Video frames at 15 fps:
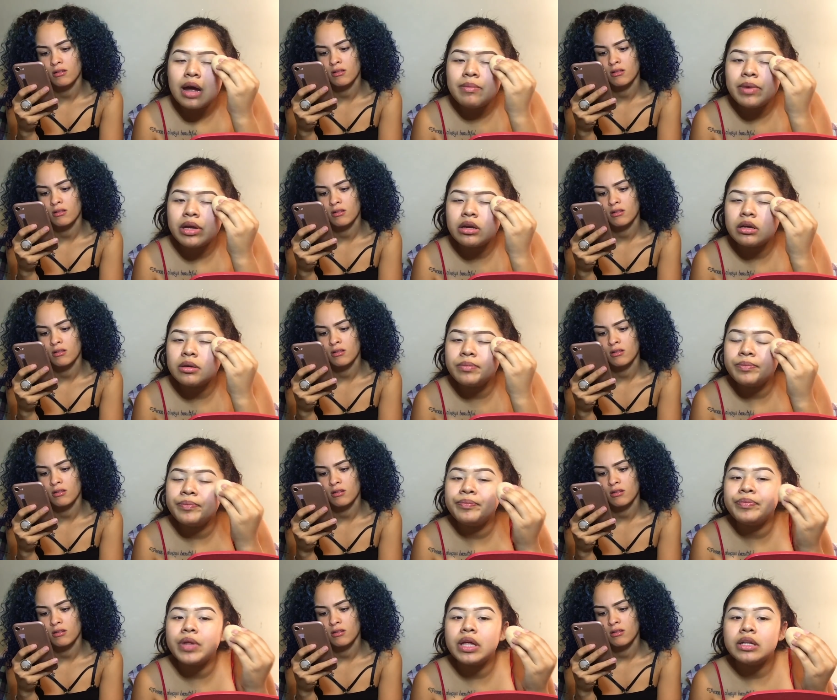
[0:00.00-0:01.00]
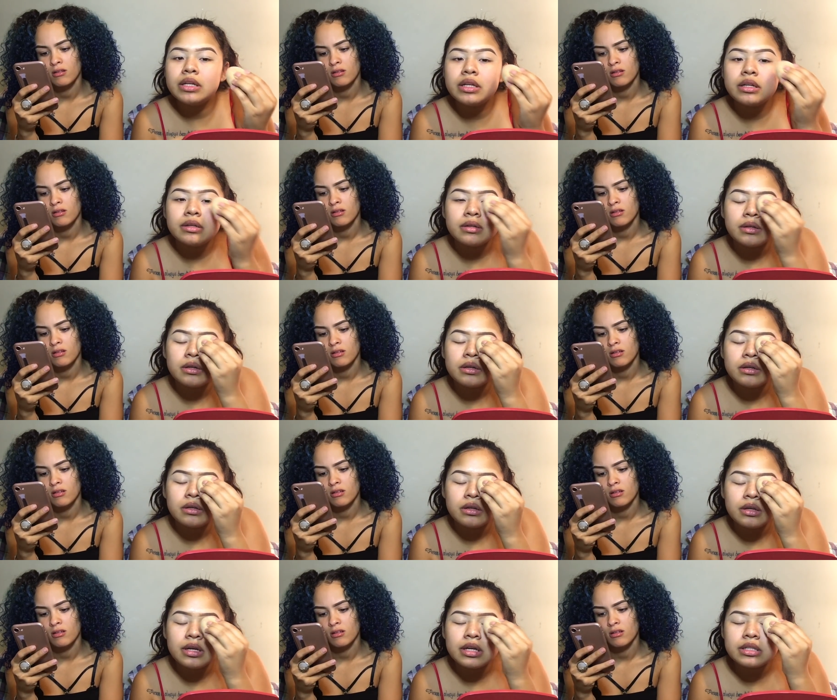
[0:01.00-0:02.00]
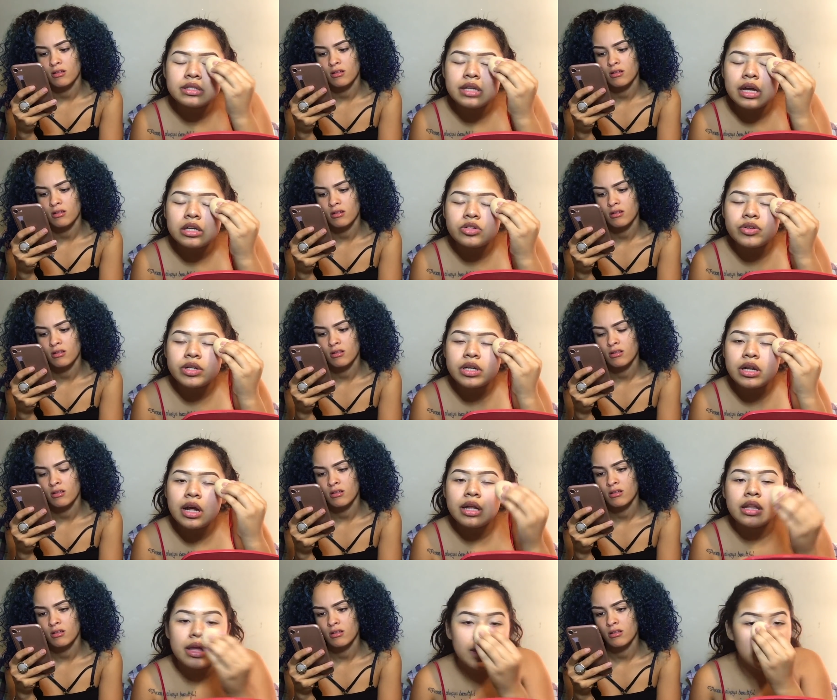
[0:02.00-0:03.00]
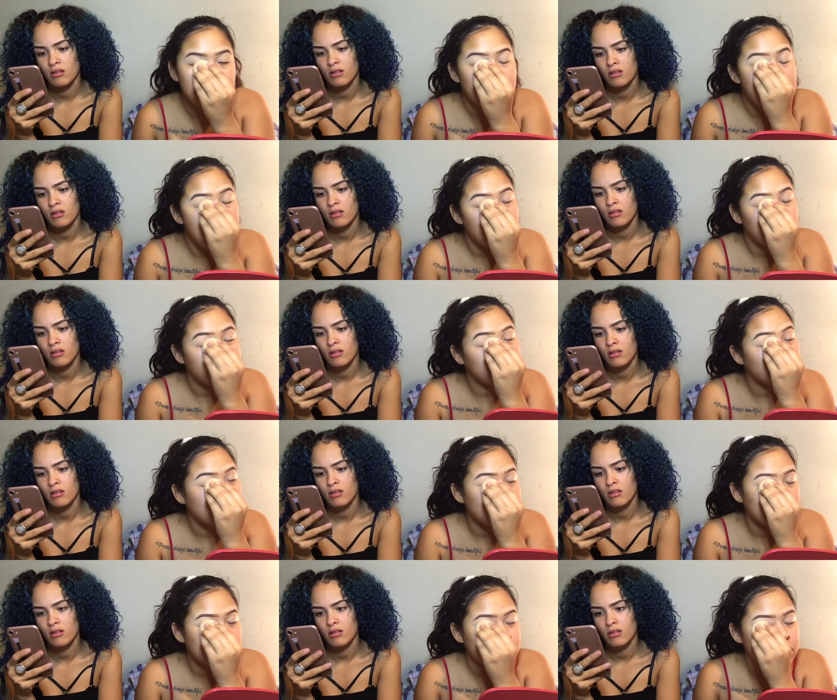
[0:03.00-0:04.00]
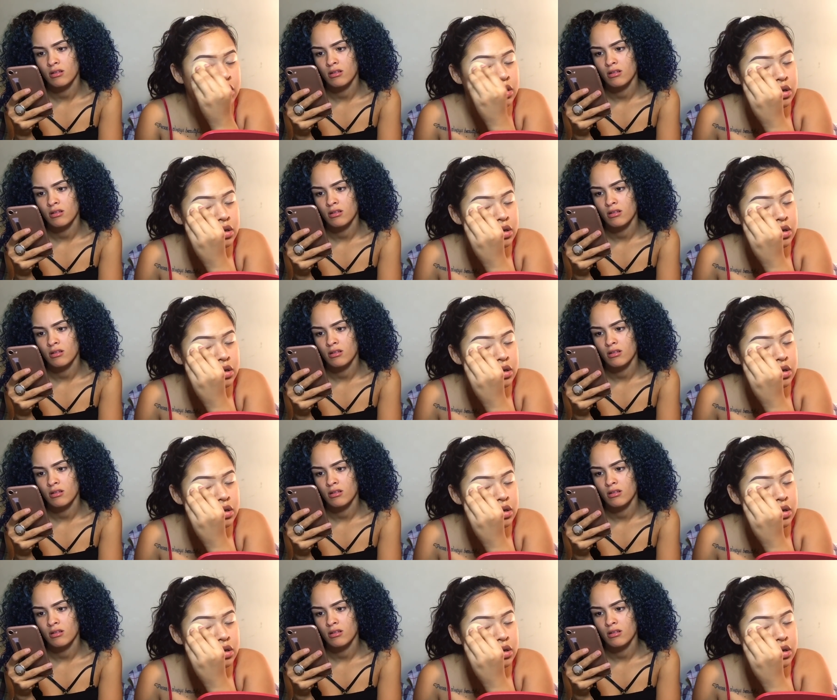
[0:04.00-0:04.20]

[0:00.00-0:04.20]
Speaker 1: eye makeup and then exaggerated highlight with glitter.